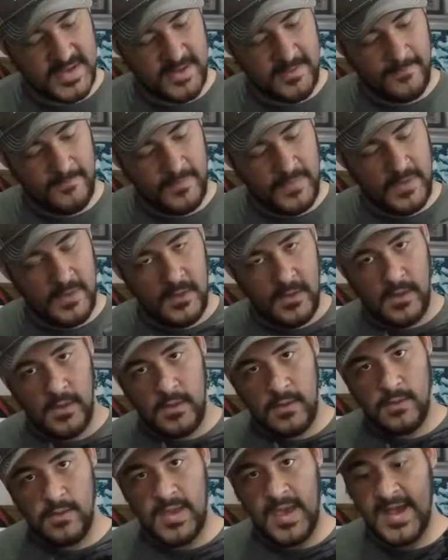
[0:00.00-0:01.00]
It
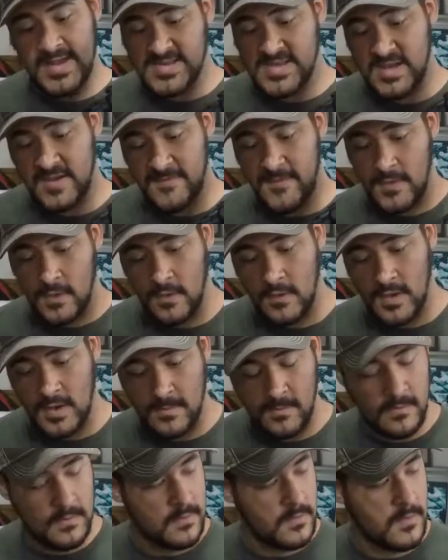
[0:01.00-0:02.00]
has a different
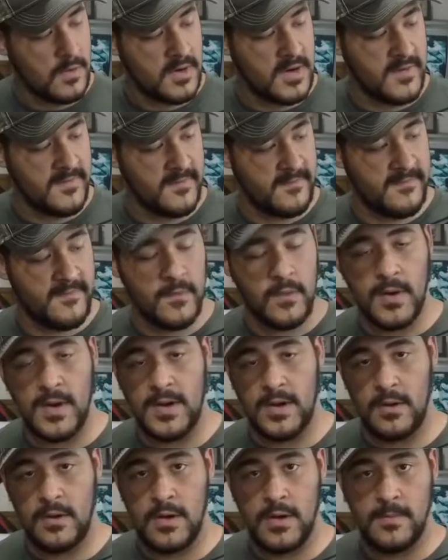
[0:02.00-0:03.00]
grip, or a different
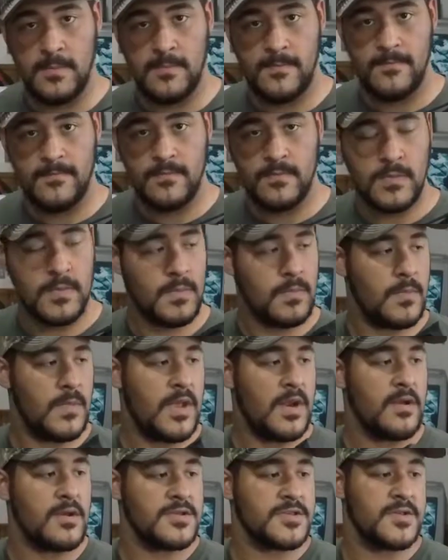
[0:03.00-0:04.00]
fore-end grip.
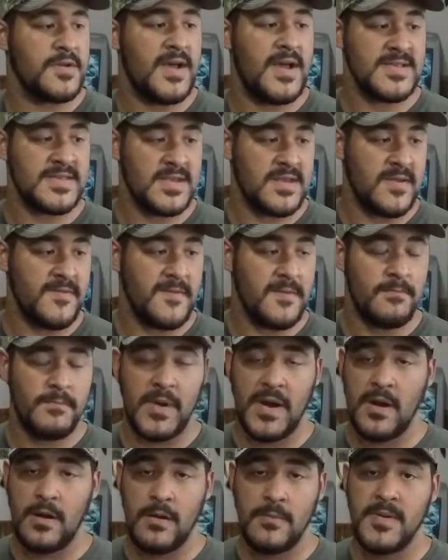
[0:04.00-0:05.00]
It also has a different
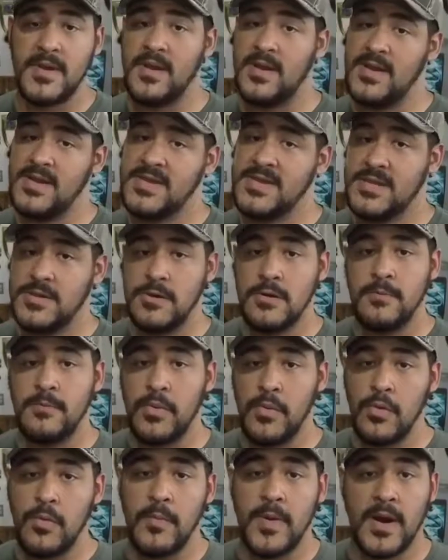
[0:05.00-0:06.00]
barrel, but it is still a
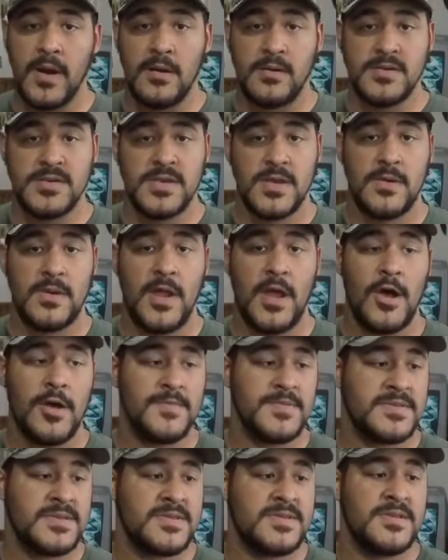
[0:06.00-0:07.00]
bull barrel, so it
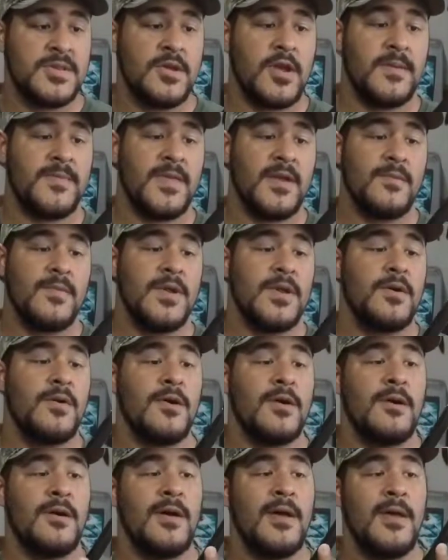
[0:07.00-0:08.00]
helps suck up that
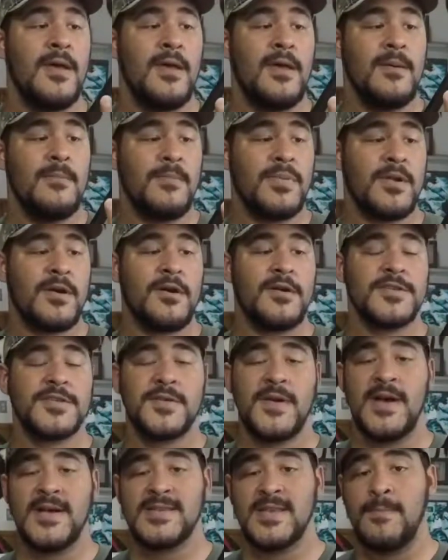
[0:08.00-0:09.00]
recoil. But it also
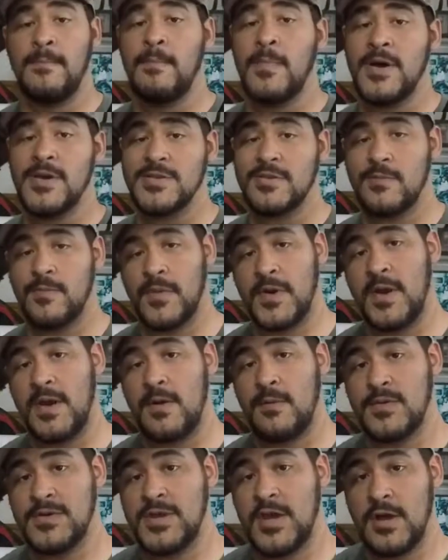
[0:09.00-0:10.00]
has a muzzle brake,
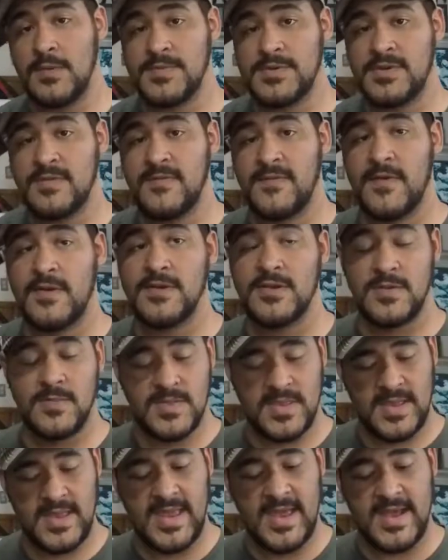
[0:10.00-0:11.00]
which helps divert some
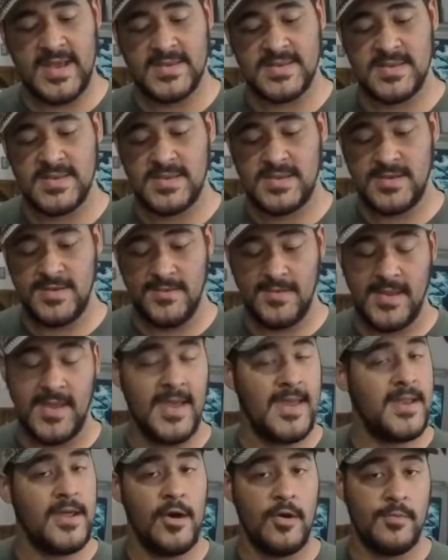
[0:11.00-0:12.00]
of the gases to
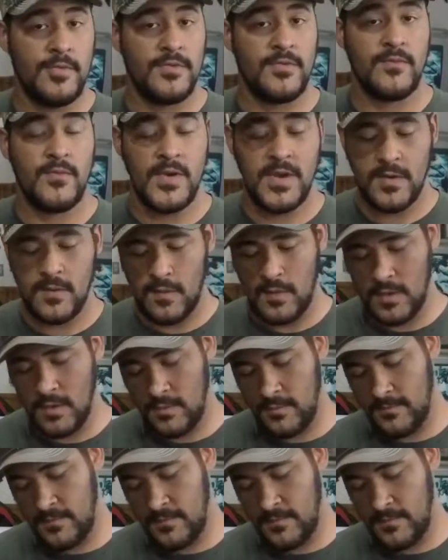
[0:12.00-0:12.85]
again help with recoil.